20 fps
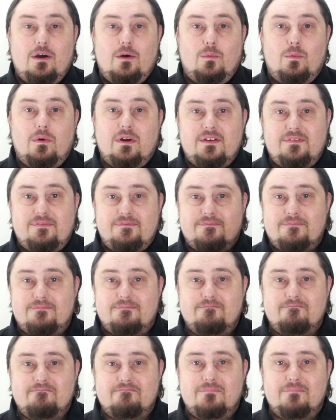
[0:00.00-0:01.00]
what if
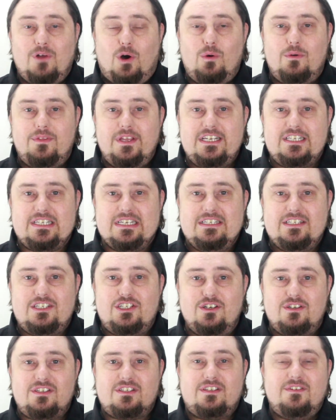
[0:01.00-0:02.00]
all this is
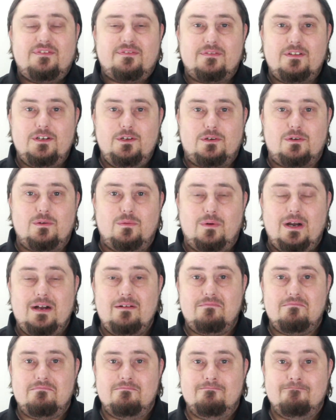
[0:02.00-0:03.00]
just a fluke?
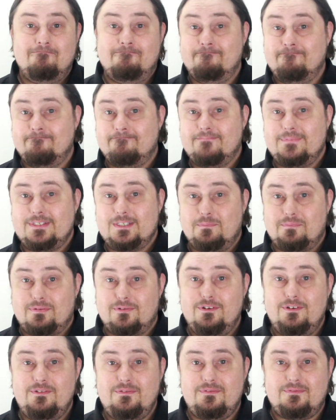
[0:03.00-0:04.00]
Well, to
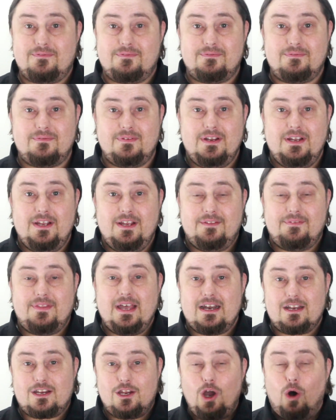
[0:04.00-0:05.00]
prove
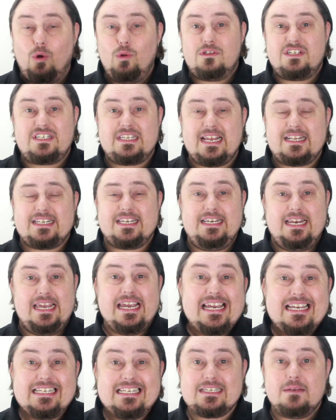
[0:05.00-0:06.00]
that goal setting
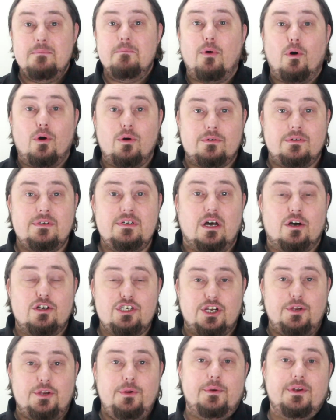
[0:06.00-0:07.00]
is important, I'll
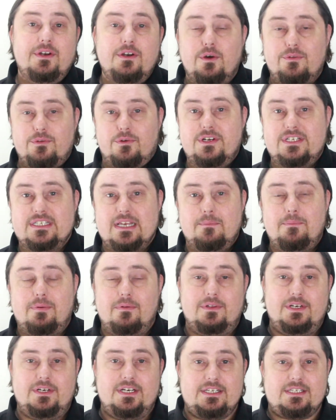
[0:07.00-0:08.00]
show you another example
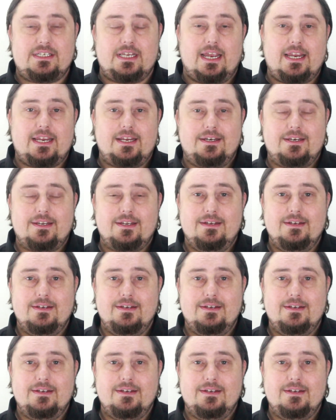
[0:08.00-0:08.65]
in a second.